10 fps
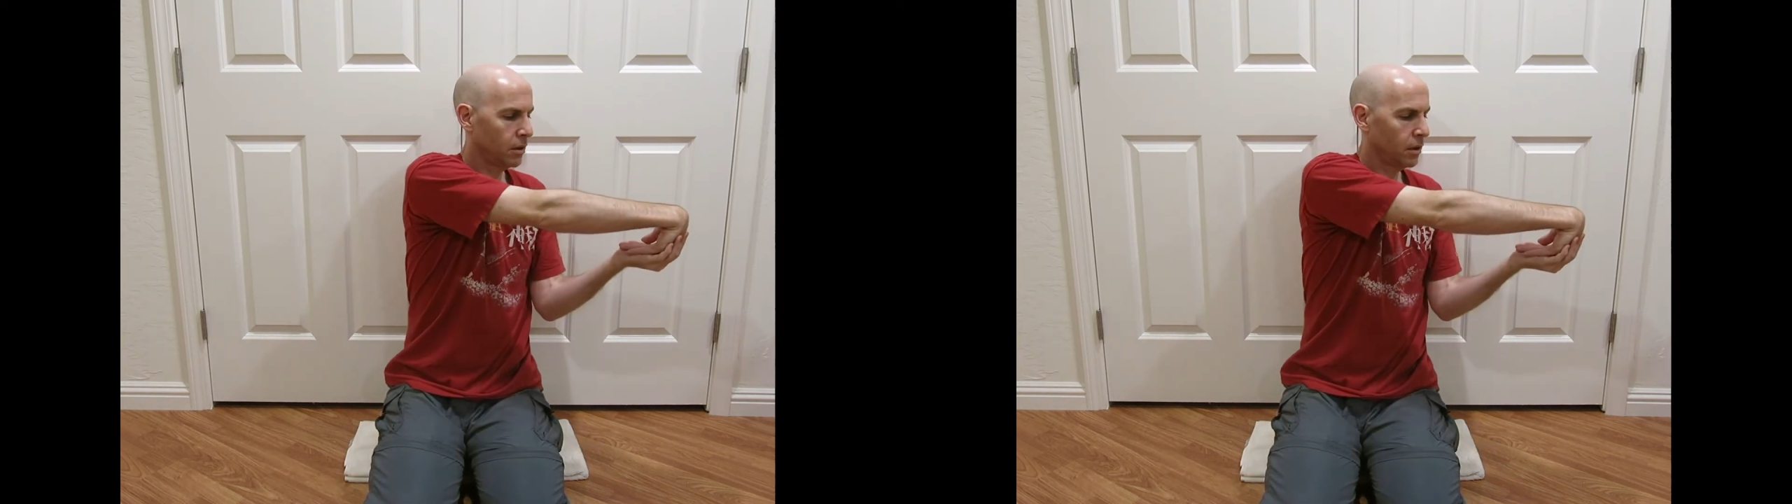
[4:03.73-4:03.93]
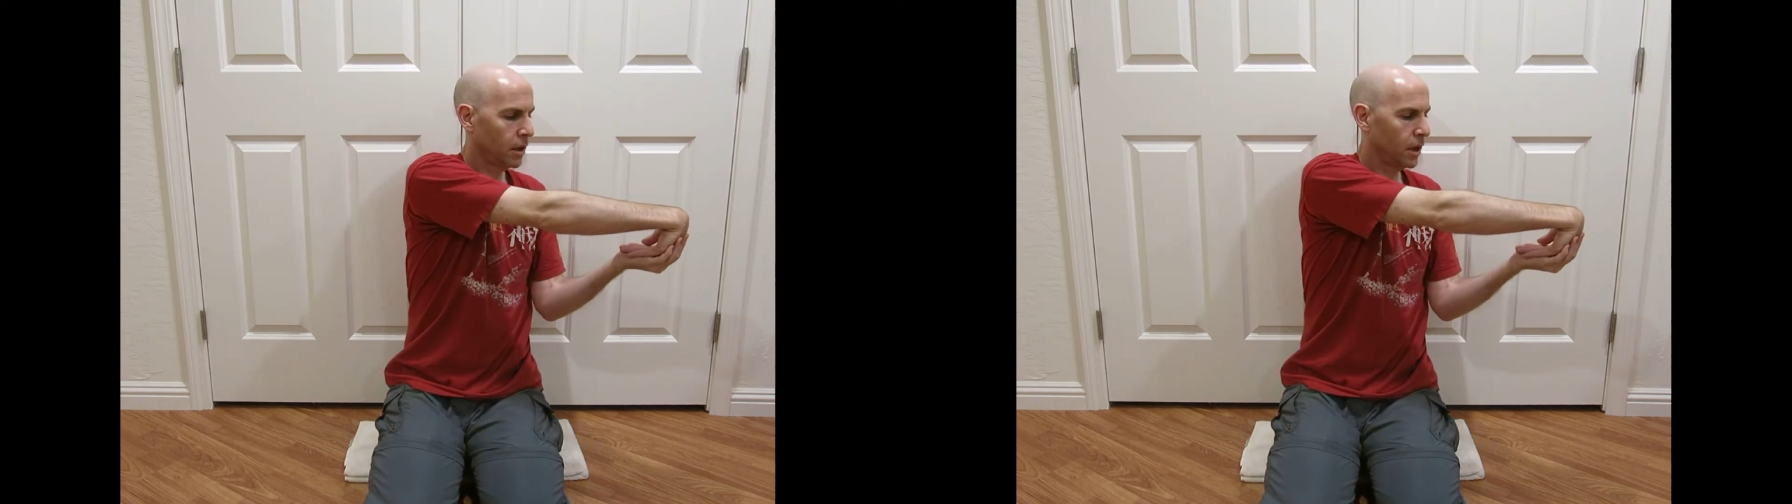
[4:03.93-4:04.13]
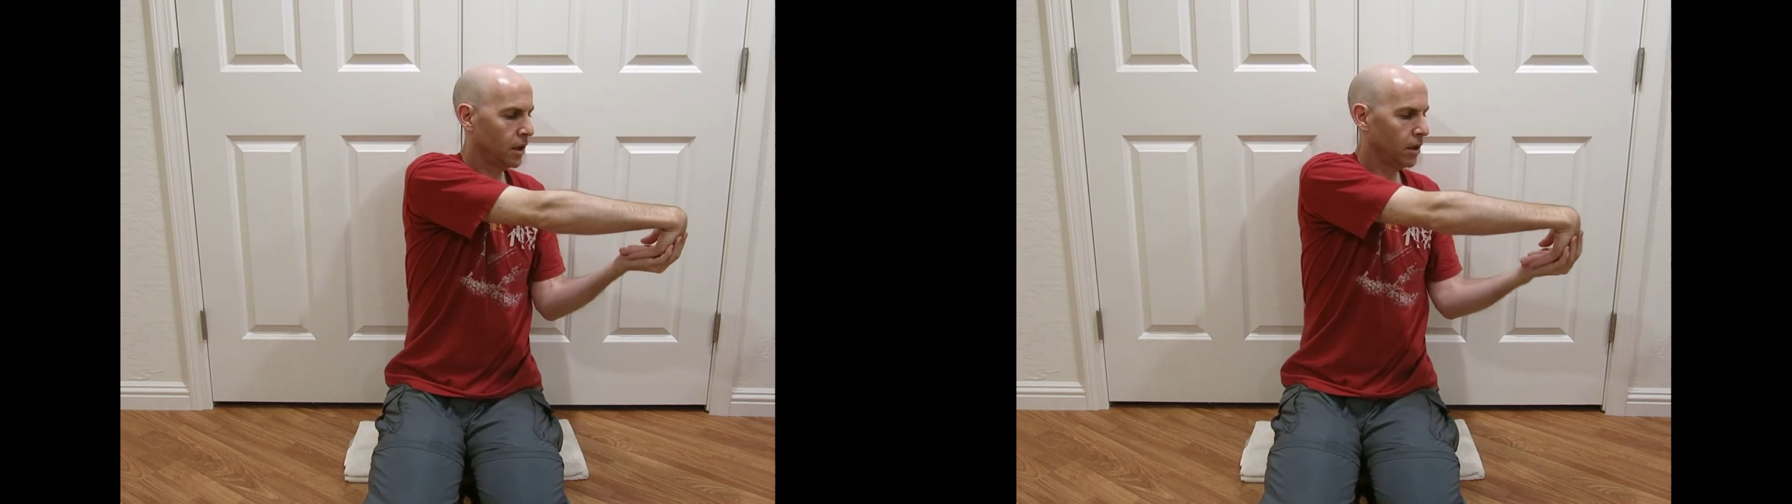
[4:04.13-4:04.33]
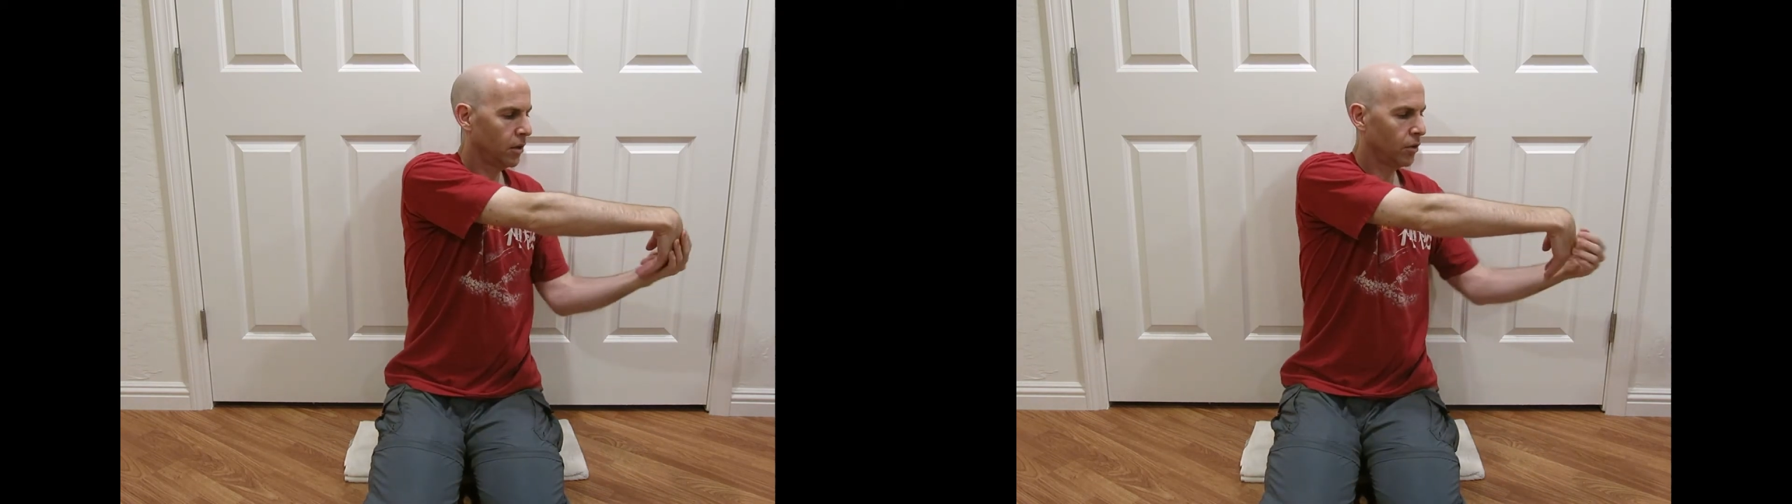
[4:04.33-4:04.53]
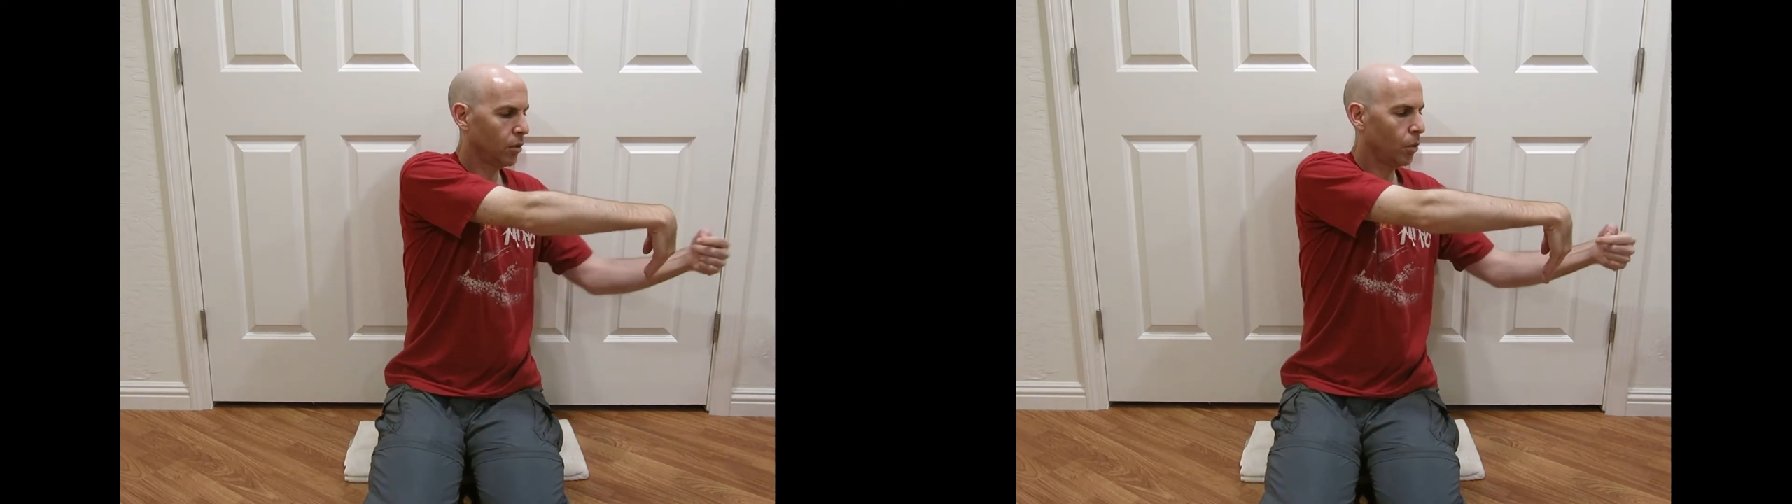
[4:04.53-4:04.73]
Okay?
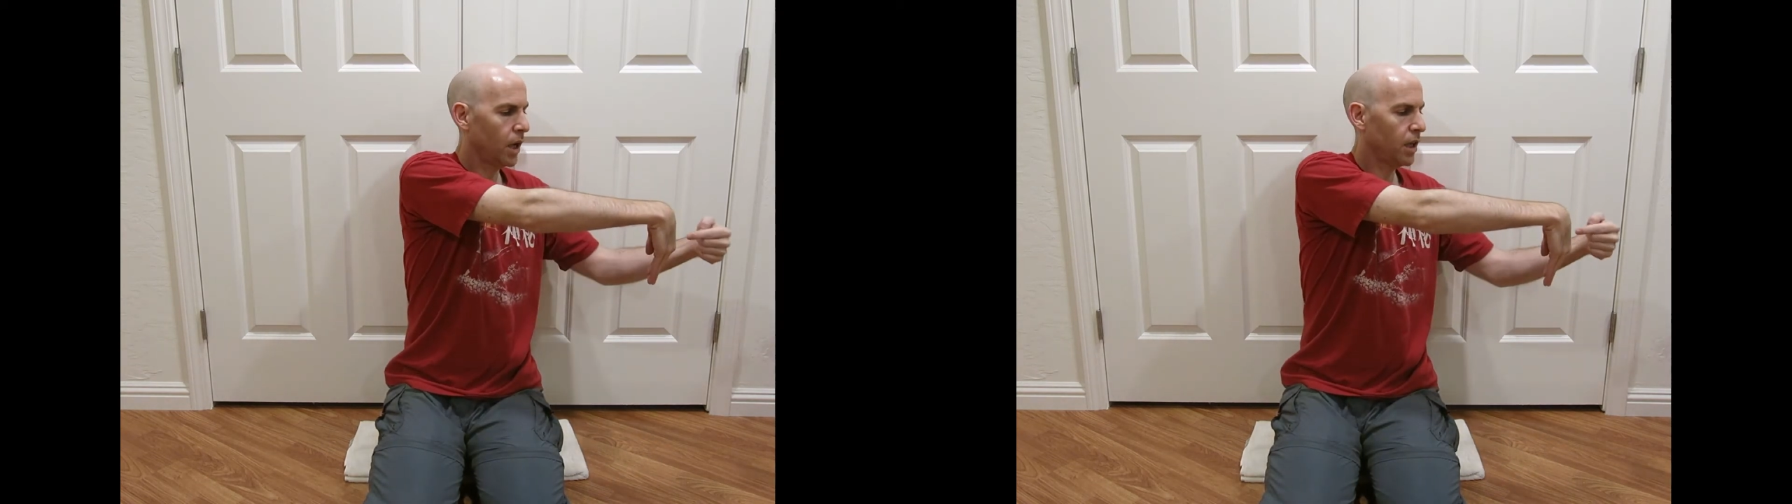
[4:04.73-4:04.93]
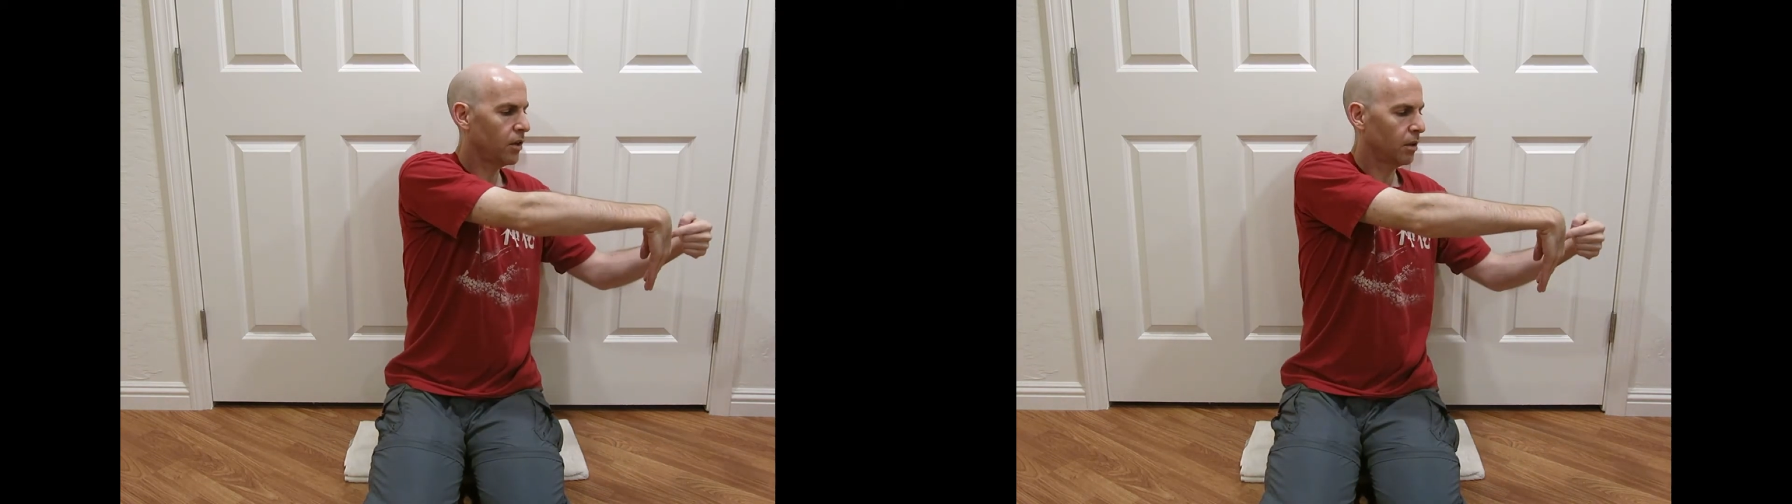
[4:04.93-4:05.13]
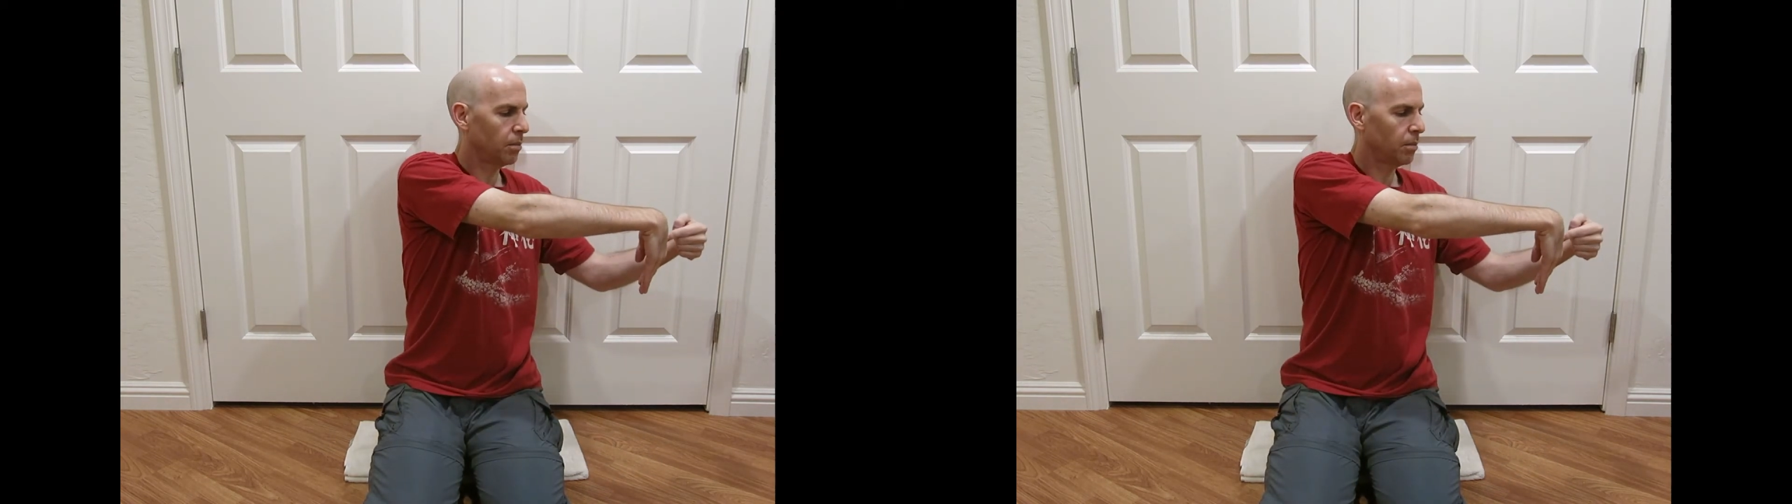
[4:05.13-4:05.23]
So one is the